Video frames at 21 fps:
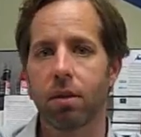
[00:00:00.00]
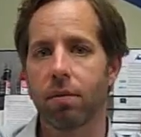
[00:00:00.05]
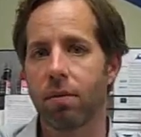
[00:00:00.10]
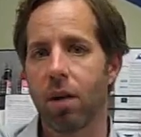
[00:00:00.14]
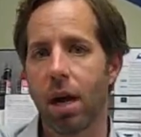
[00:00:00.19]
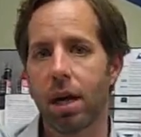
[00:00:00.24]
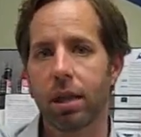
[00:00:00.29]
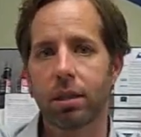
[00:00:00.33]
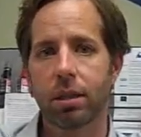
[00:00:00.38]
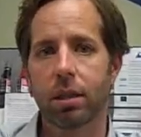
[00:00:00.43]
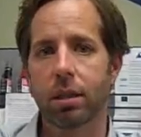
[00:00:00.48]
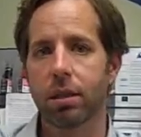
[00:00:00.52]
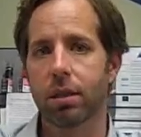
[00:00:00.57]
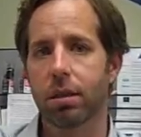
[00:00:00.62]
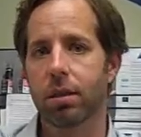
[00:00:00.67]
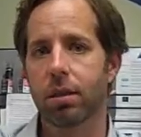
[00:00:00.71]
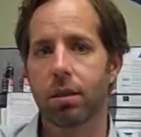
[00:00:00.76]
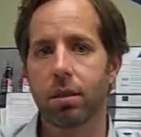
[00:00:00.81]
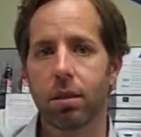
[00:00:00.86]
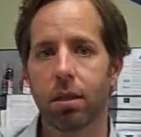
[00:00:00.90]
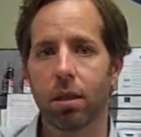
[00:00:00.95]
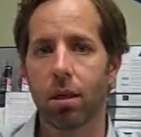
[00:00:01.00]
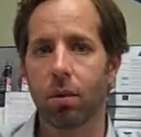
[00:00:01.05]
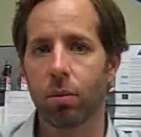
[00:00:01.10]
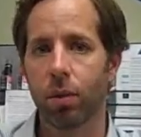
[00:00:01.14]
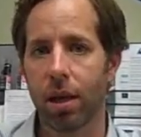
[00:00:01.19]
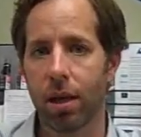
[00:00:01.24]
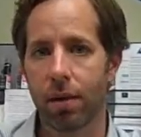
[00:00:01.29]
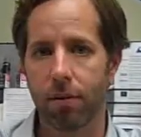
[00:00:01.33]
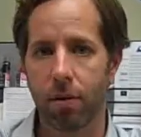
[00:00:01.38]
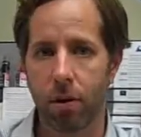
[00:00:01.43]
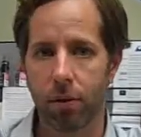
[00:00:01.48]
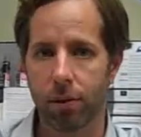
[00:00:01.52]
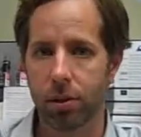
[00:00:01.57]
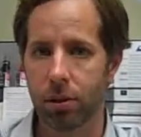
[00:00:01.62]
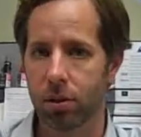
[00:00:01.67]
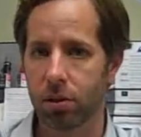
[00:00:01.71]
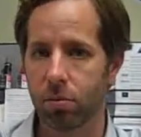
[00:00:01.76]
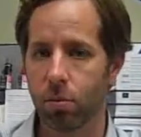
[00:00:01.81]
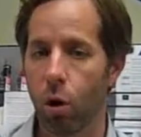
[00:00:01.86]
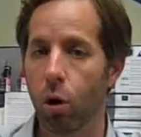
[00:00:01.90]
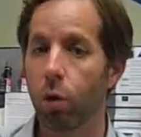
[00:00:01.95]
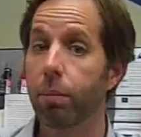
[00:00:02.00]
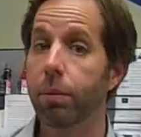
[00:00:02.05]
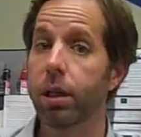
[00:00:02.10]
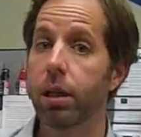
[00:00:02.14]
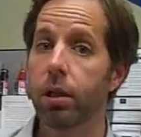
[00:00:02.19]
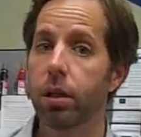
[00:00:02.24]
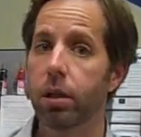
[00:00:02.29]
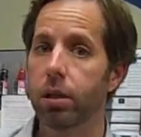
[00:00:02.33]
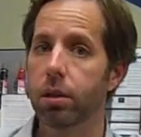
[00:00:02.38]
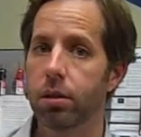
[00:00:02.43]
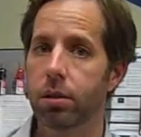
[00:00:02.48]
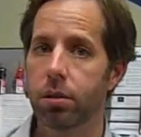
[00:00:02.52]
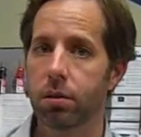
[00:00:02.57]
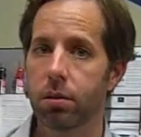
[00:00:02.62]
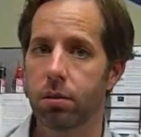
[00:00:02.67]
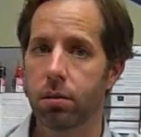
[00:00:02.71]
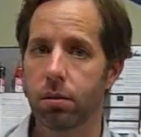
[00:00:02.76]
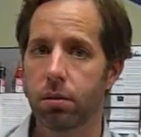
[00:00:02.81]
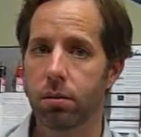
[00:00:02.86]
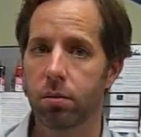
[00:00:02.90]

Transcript: devices. We have all these smart meters.